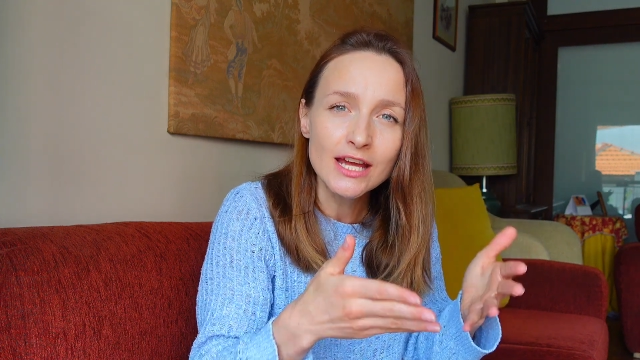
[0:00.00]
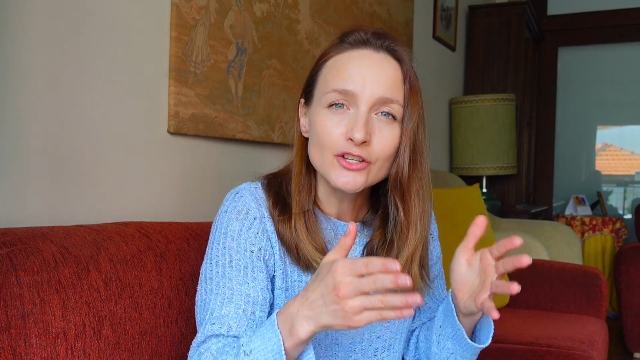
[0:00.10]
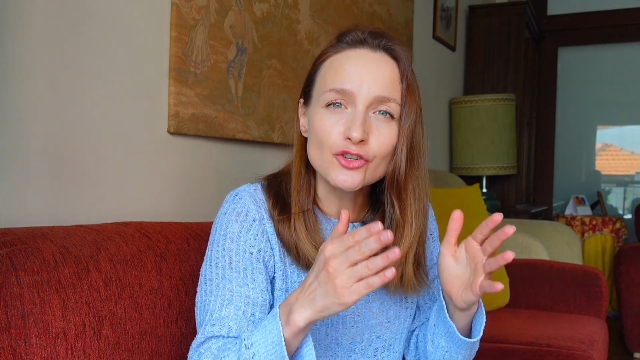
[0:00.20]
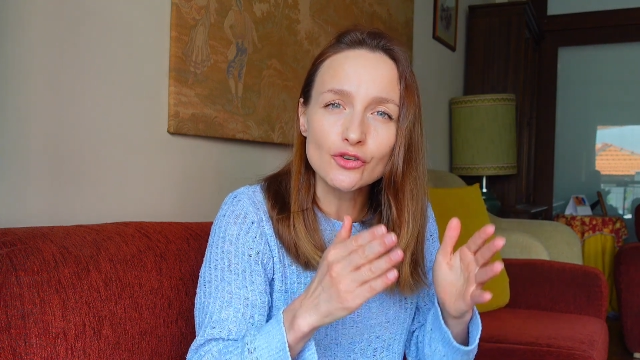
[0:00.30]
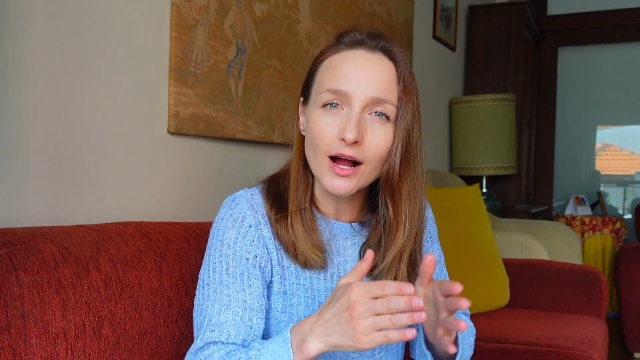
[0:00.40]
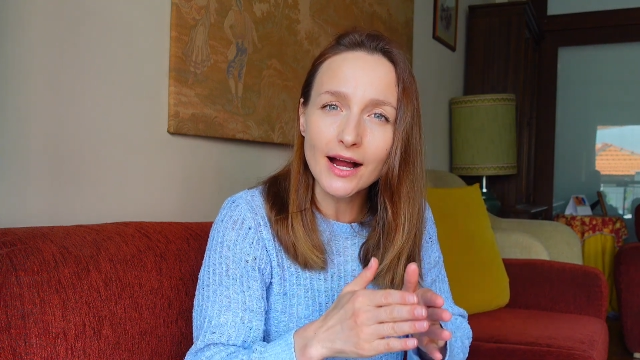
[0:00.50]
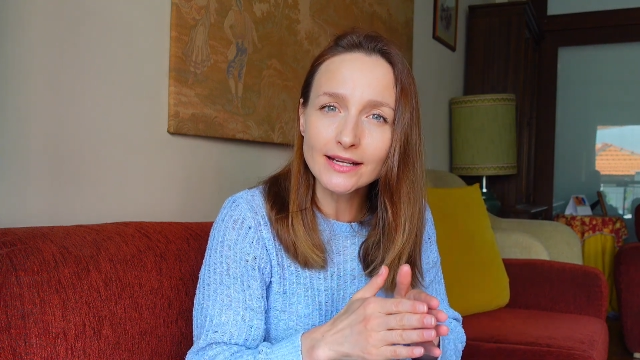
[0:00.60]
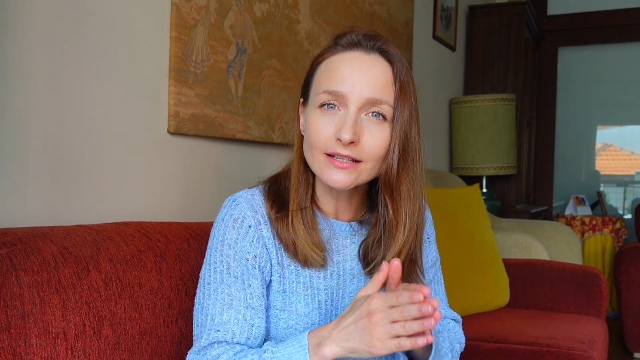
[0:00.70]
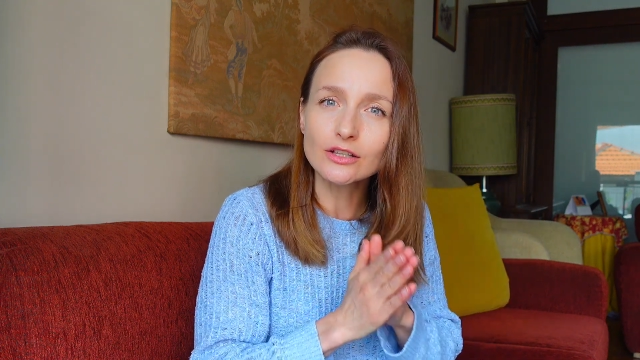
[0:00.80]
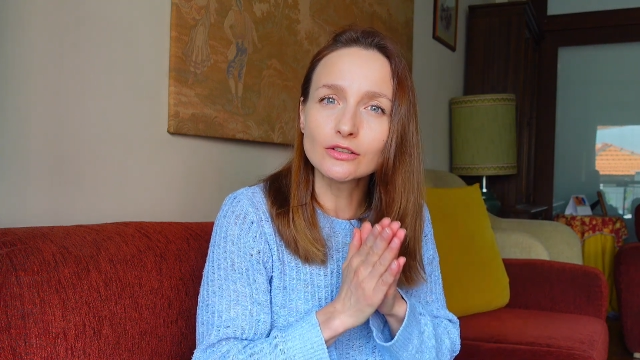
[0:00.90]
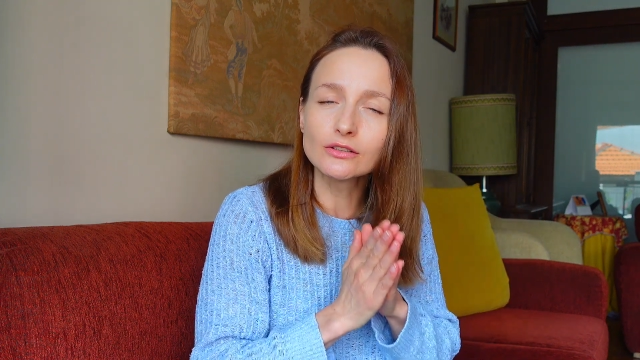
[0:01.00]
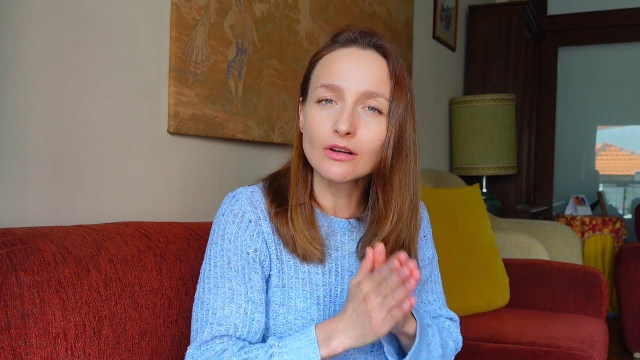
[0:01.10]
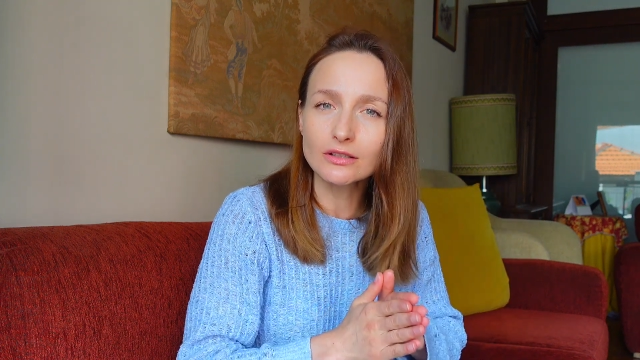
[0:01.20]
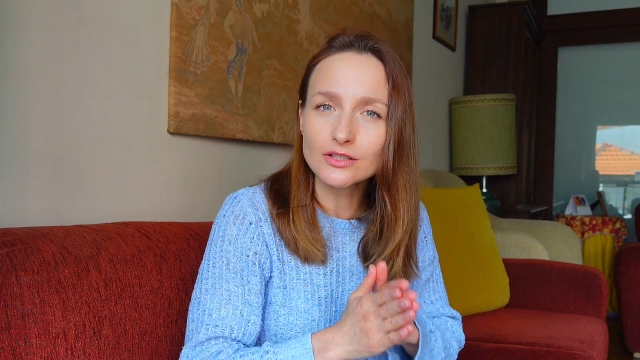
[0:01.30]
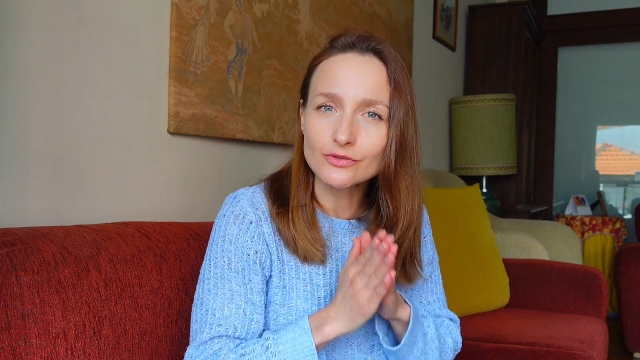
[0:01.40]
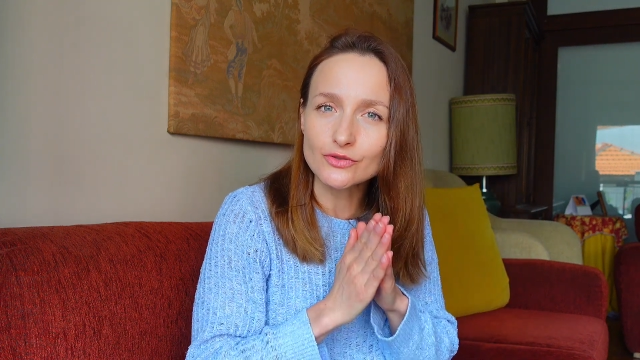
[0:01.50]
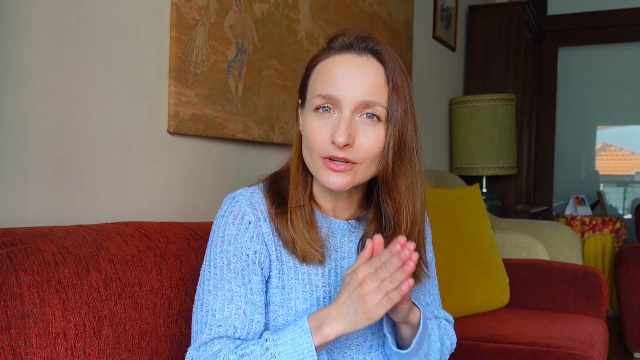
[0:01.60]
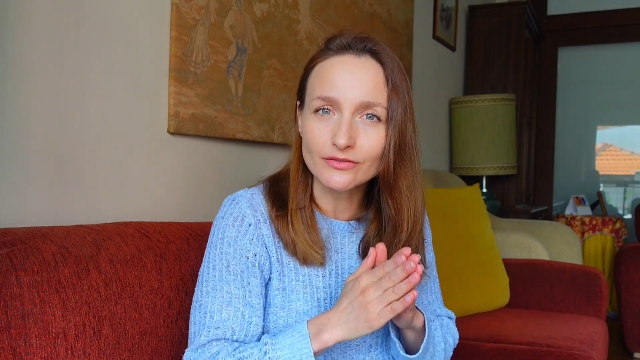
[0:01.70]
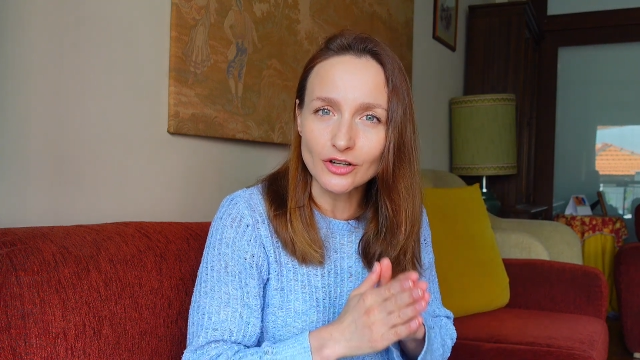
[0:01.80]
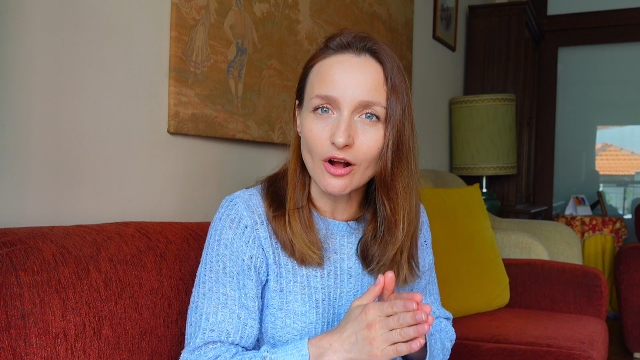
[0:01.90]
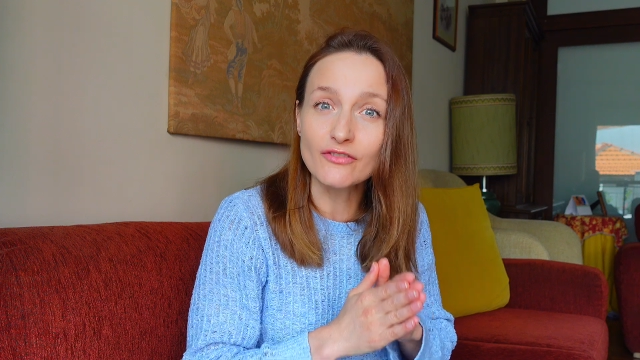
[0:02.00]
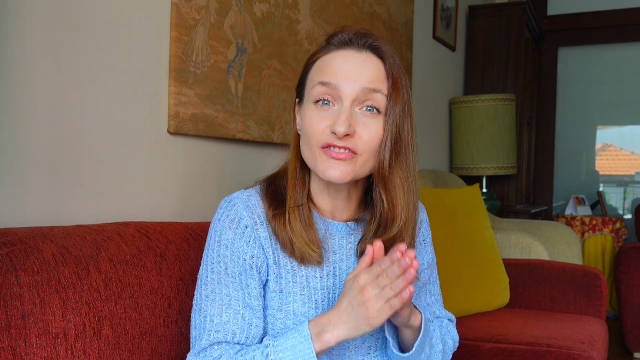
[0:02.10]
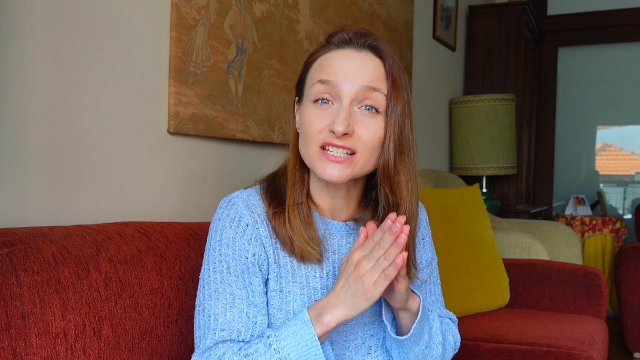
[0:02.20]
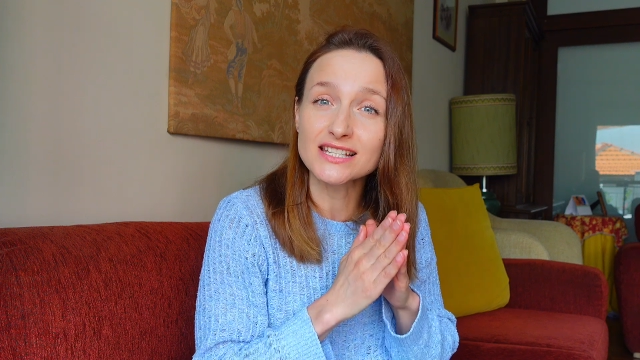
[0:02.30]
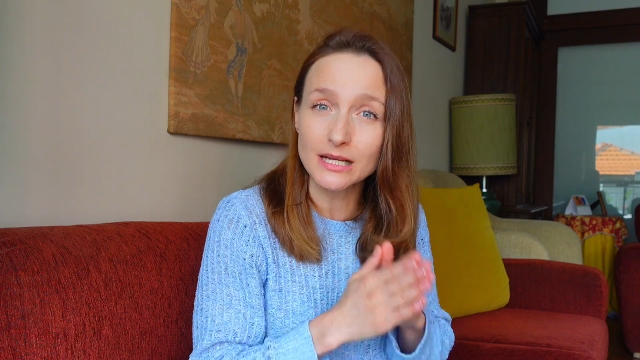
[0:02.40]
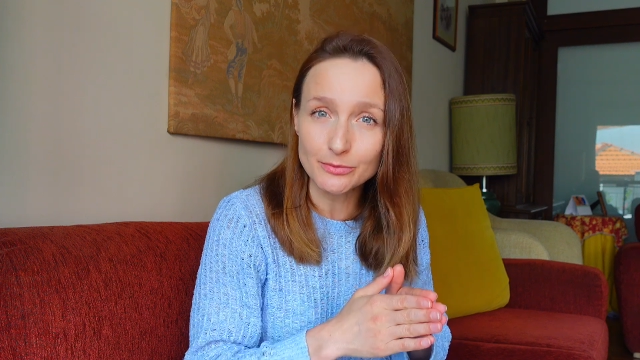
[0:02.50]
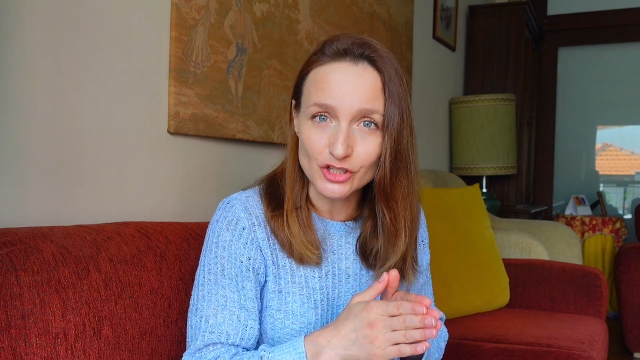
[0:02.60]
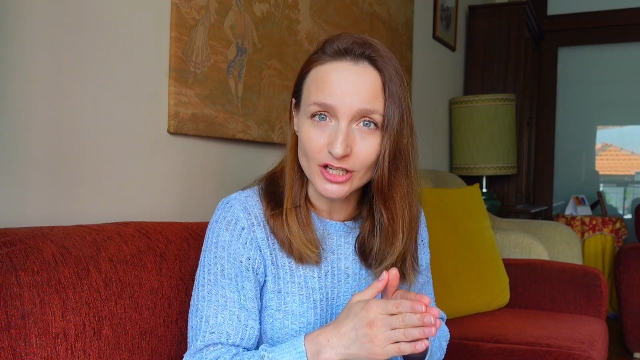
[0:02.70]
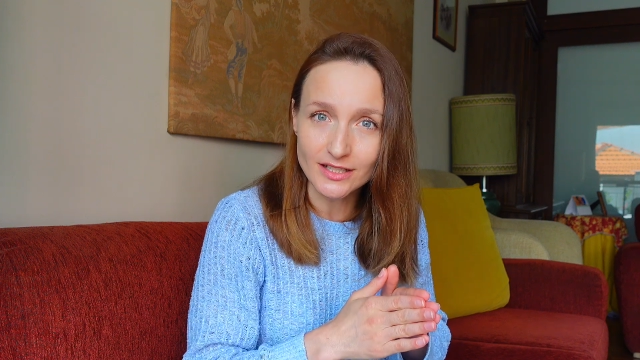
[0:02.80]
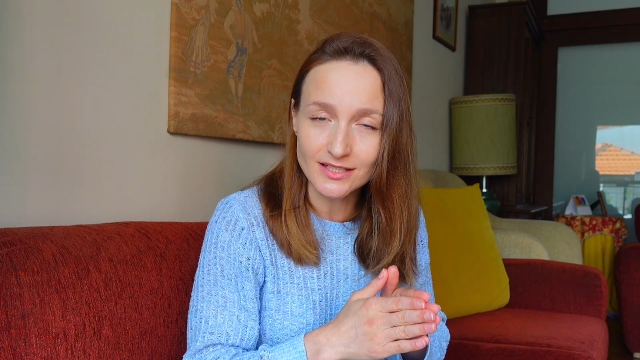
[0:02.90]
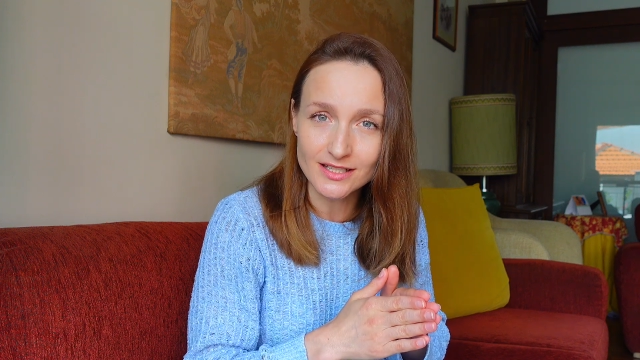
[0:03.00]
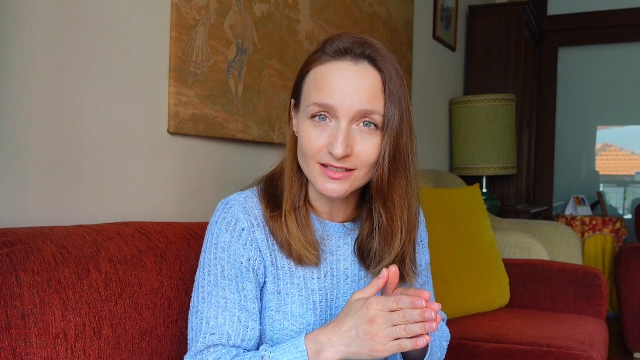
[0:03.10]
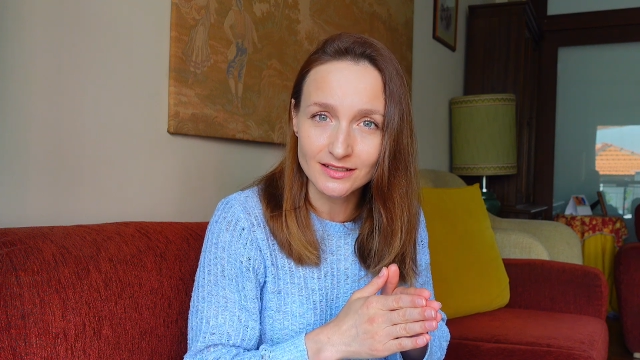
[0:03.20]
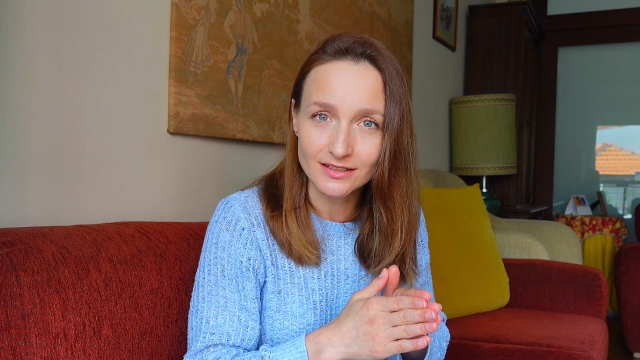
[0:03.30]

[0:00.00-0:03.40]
try not to drift off the subject.